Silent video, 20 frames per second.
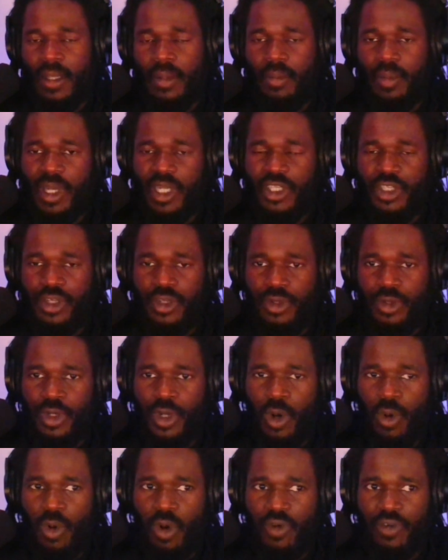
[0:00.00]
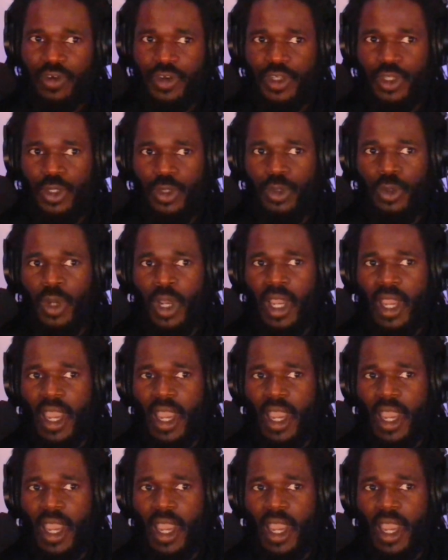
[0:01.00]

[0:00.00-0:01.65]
Make sure you go over to